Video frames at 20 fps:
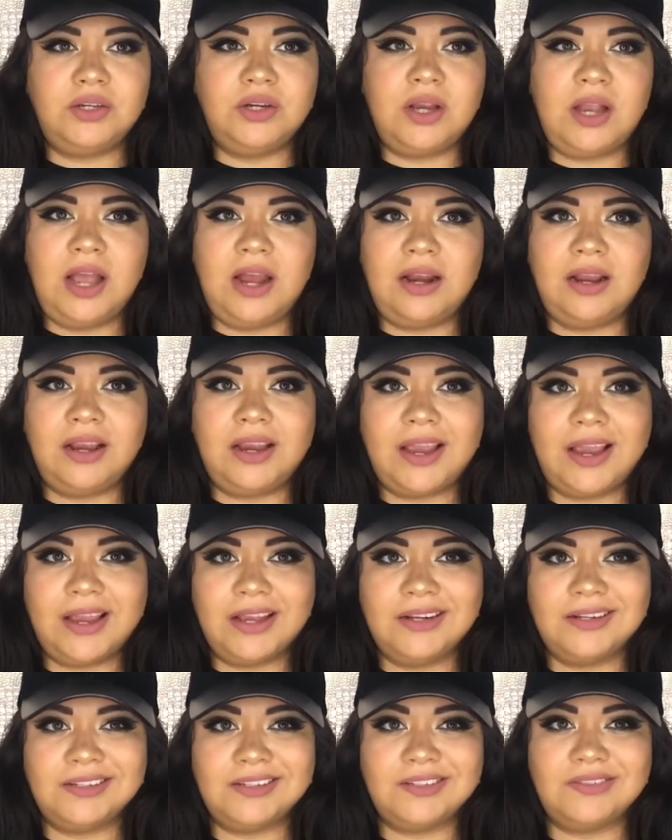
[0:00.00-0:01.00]
you gotta
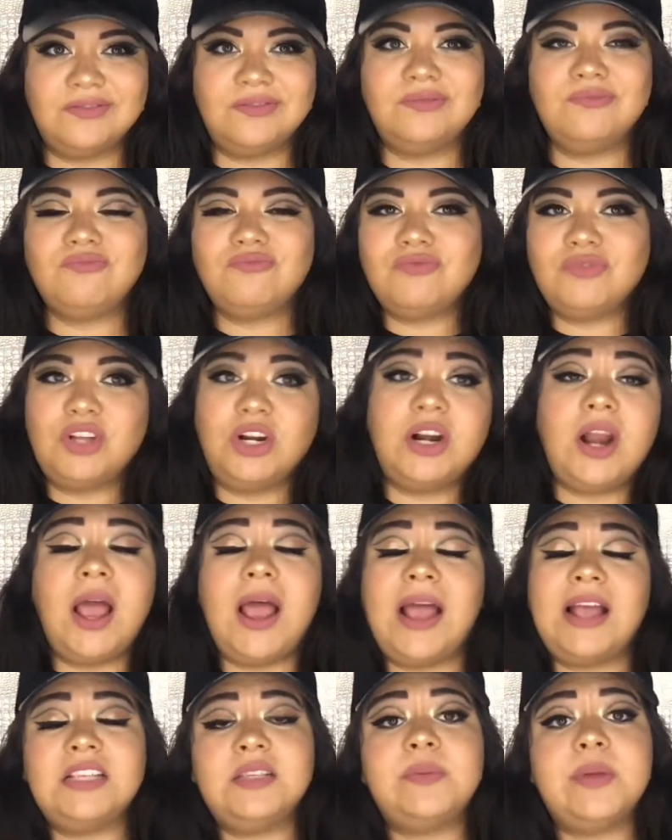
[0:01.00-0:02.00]
kind of, they're
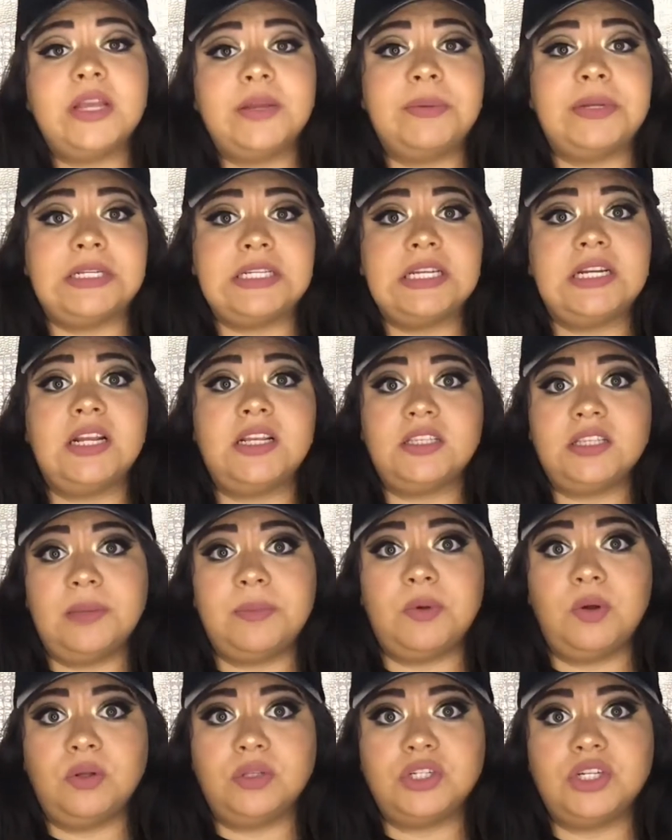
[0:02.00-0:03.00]
not as pigmented as
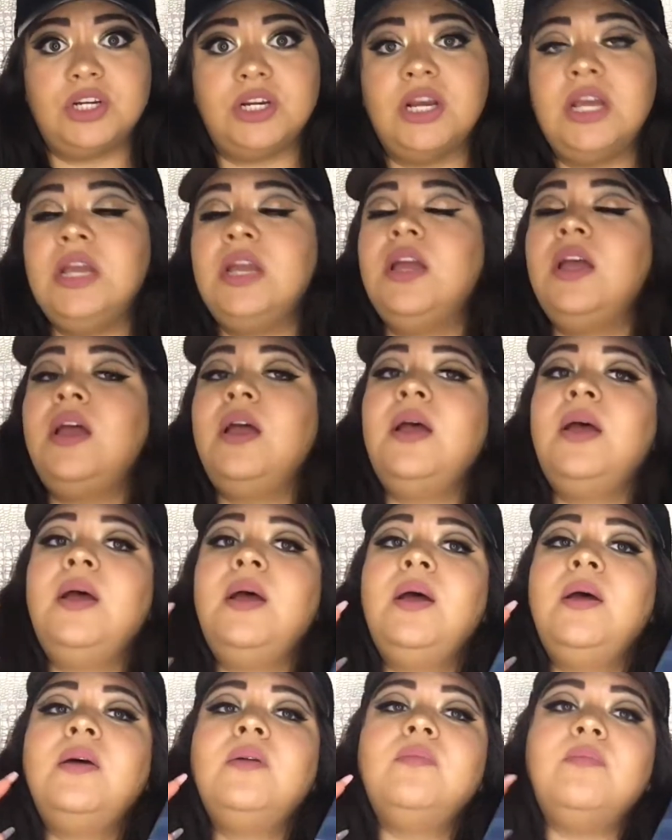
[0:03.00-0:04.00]
Subculture.
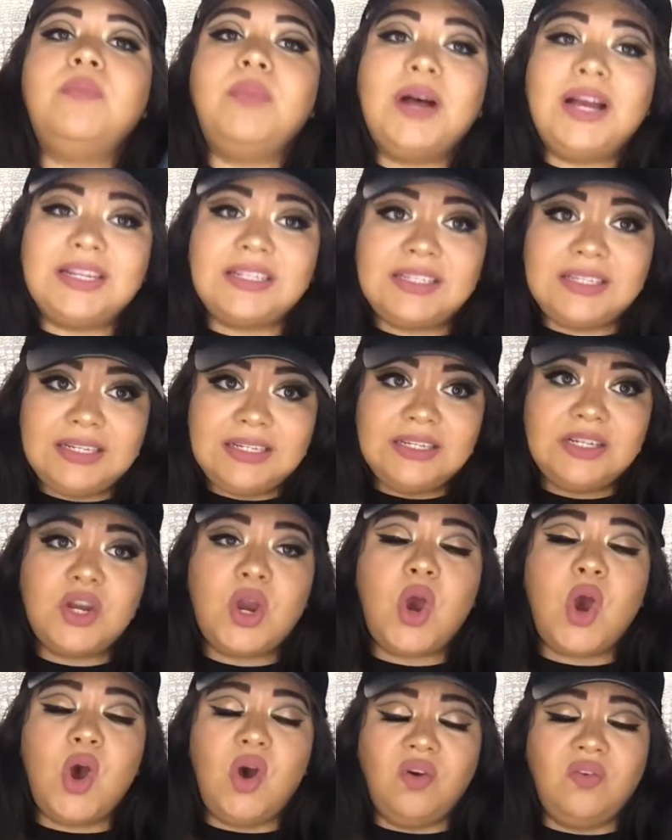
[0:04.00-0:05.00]
But
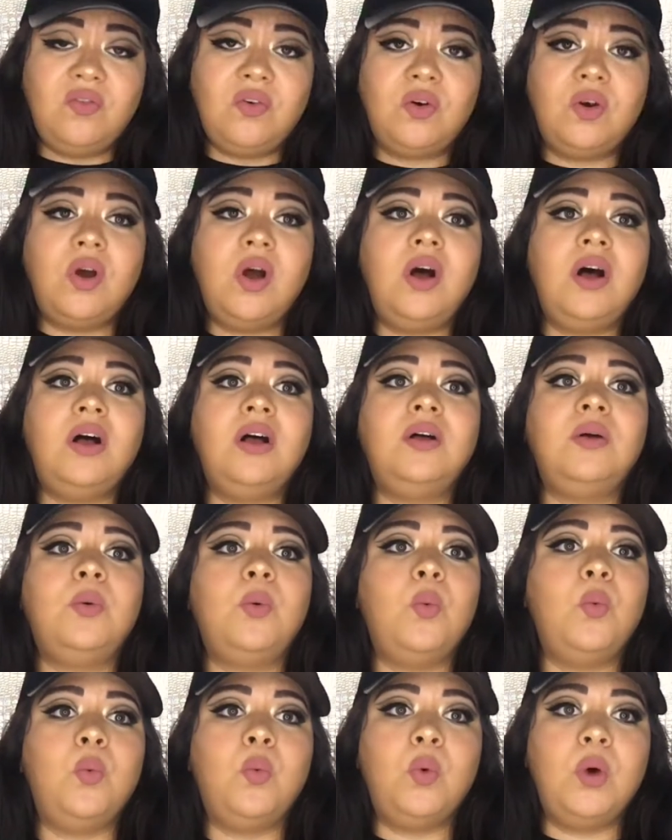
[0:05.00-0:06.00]
overall,
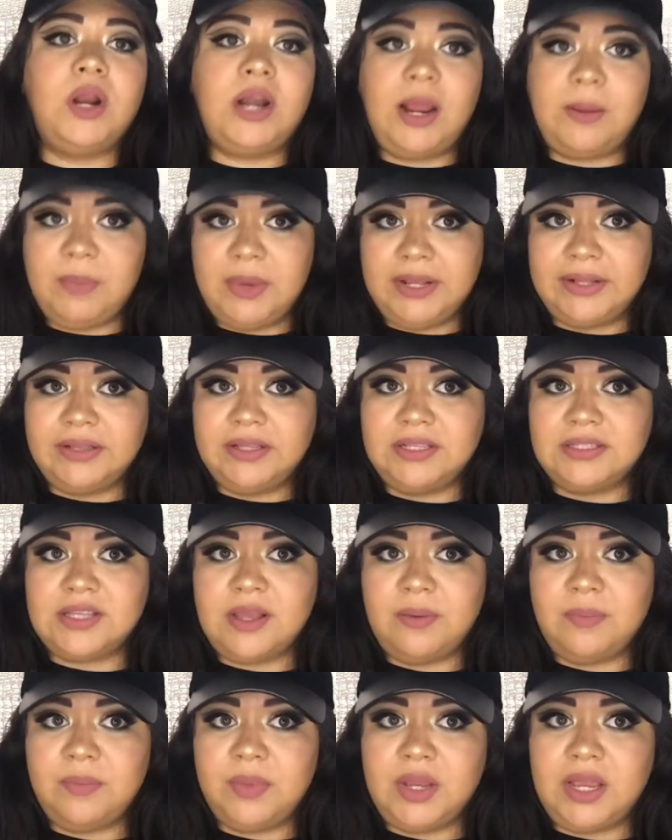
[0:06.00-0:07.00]
would I pick this
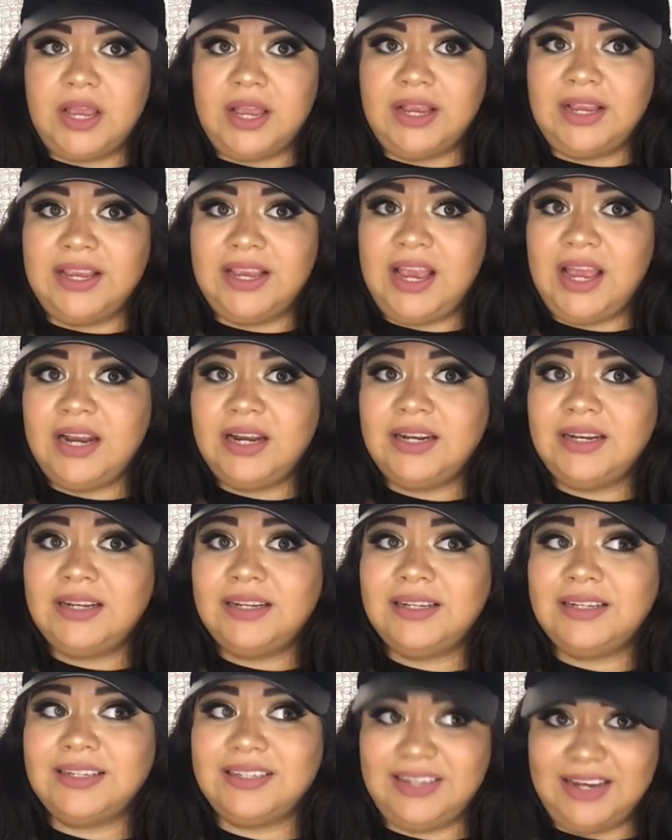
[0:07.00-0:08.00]
up again?
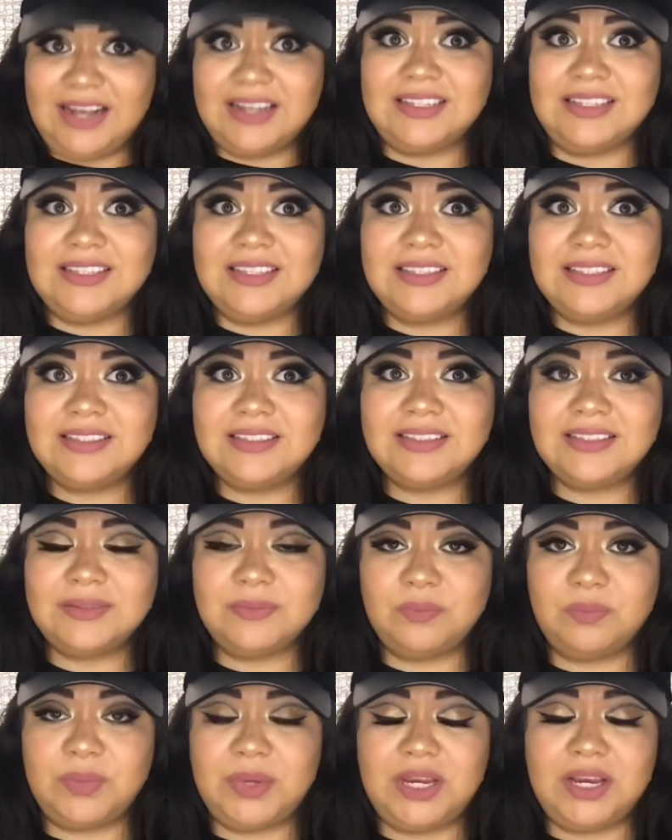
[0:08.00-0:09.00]
Yes,
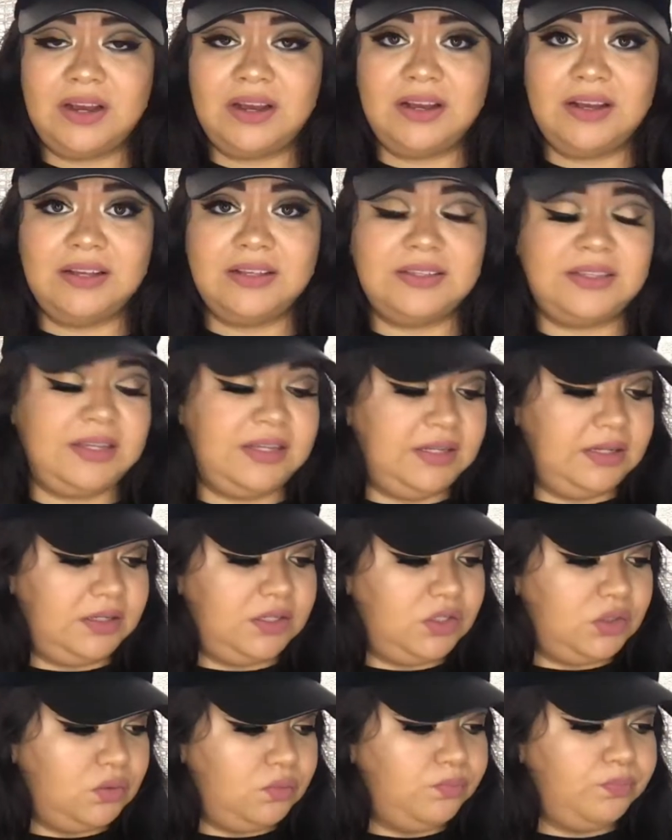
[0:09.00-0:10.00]
because
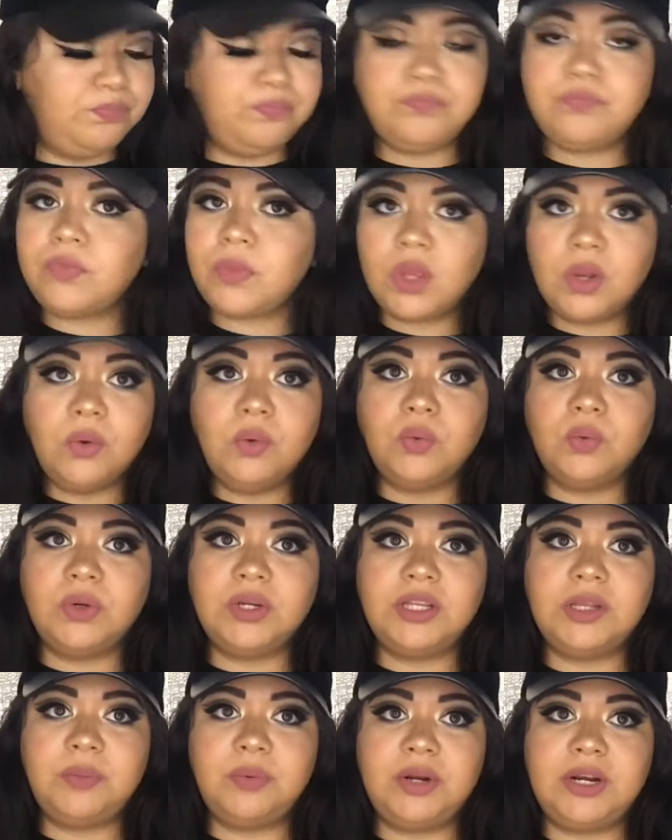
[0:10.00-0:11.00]
it's
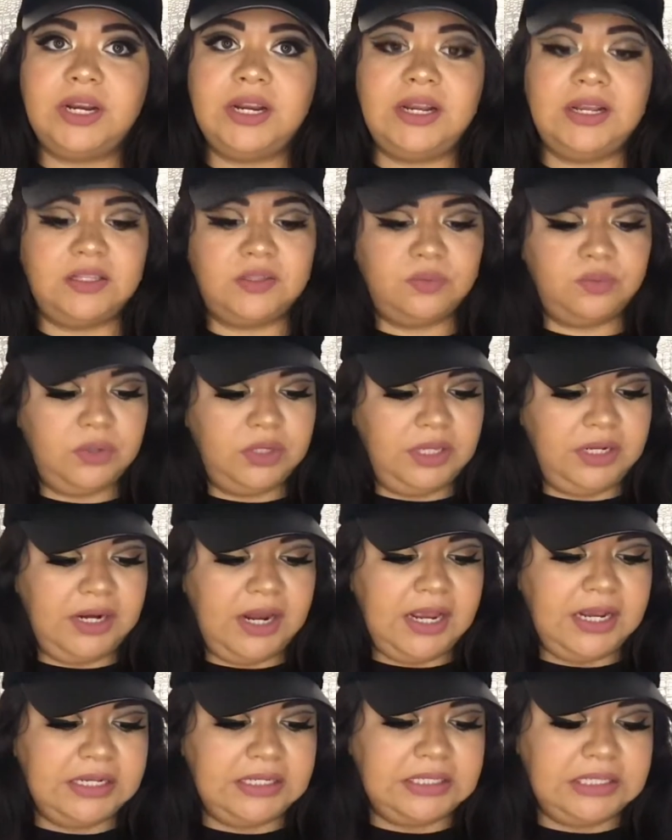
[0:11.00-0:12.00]
really pretty, it's really
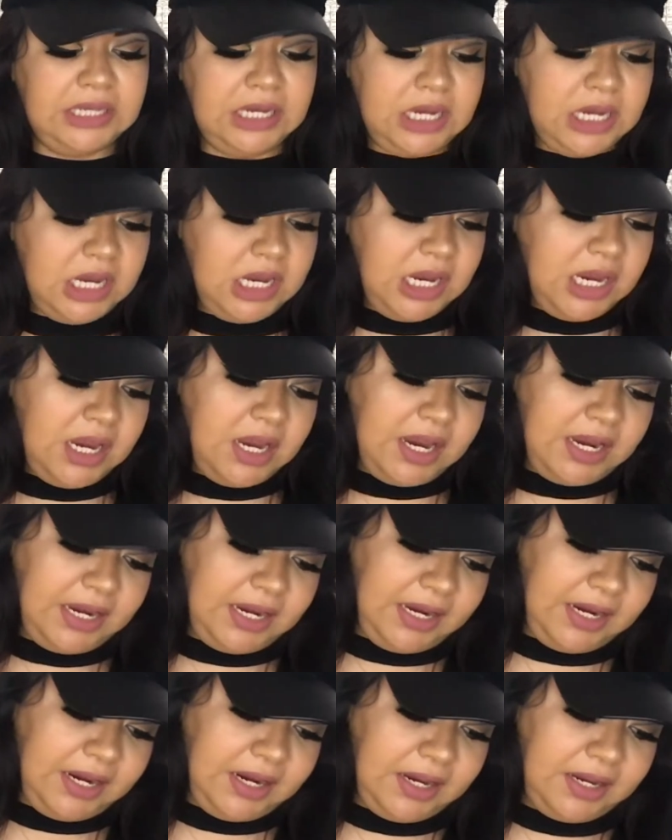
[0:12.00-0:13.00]
nice,
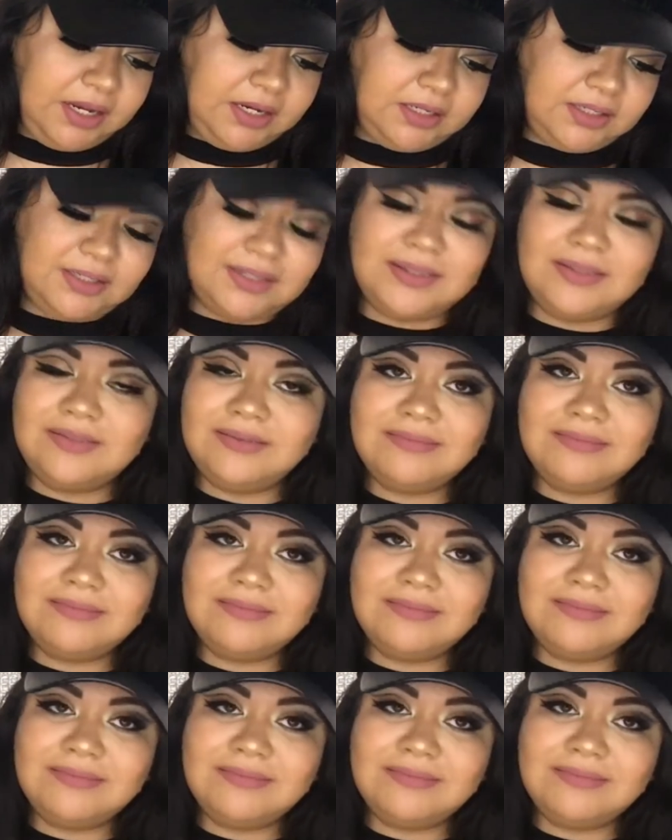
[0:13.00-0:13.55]
and